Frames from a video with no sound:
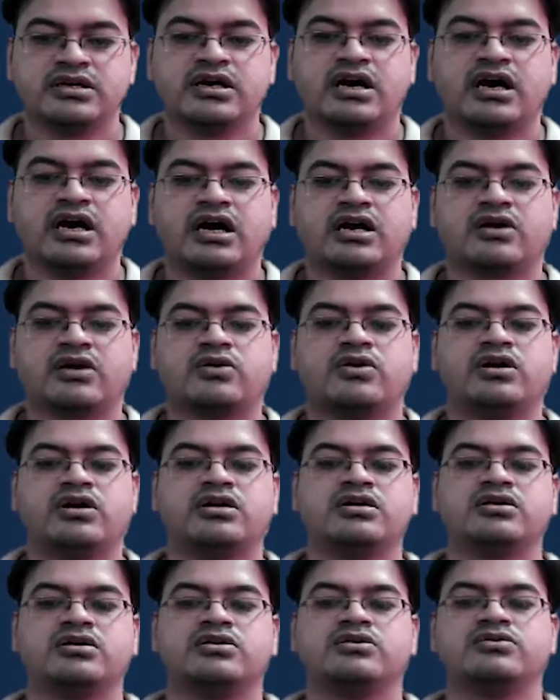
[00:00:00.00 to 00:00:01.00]
are called
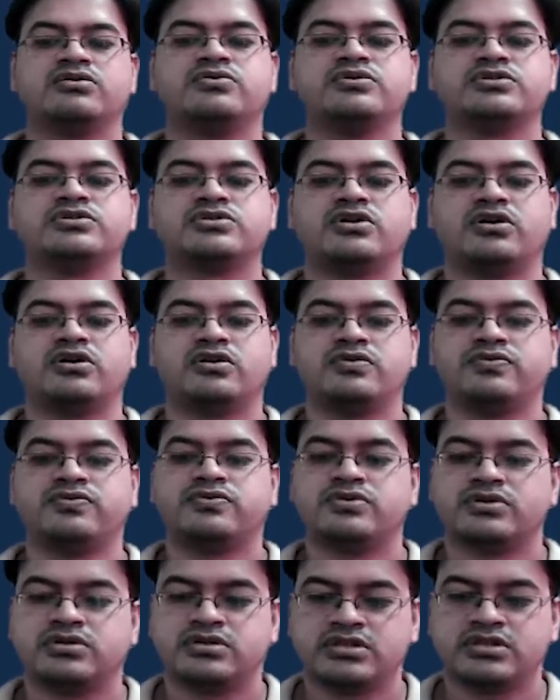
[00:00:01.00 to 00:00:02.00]
roots of
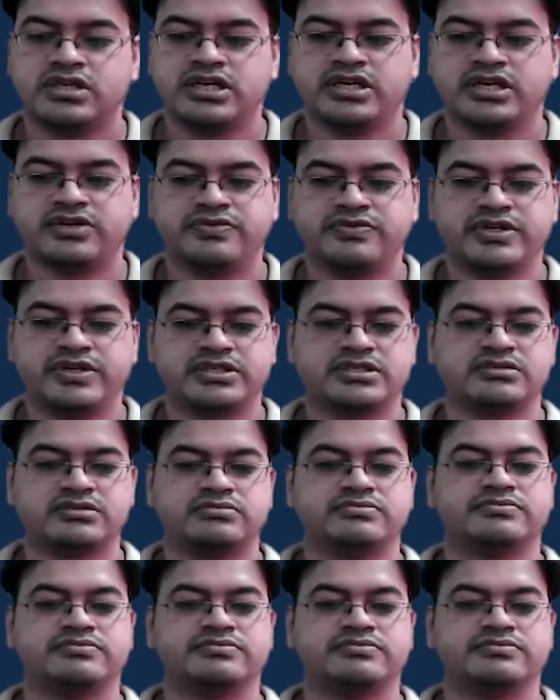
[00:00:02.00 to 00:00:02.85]
the equation.